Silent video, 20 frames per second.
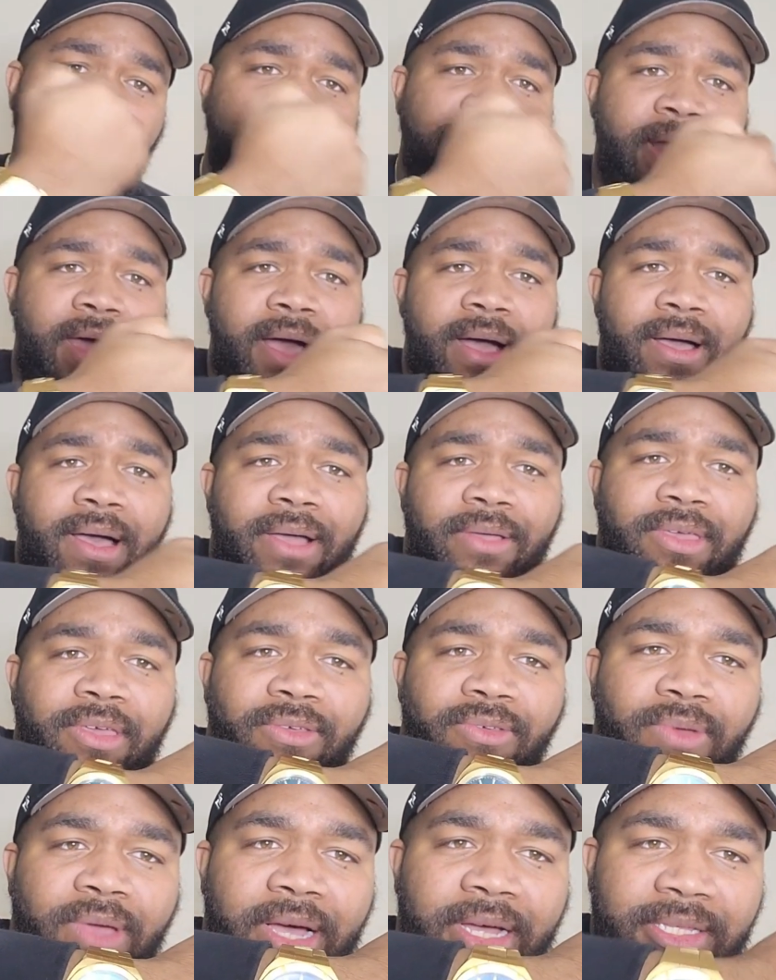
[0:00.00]
and I'll
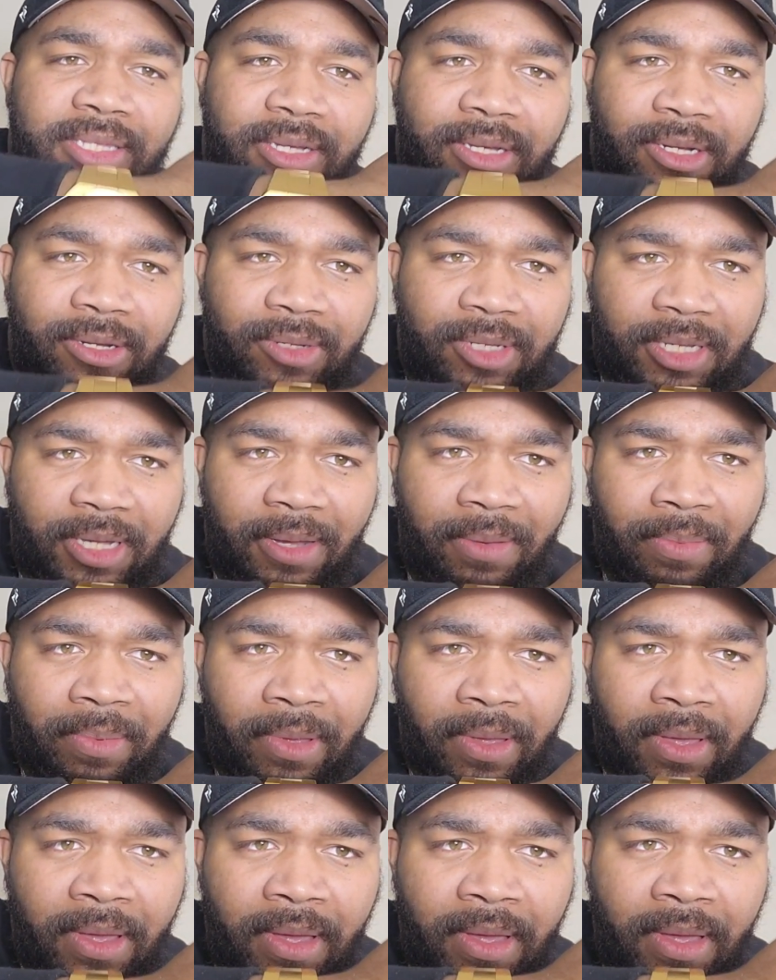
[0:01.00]
give you guys a close-up,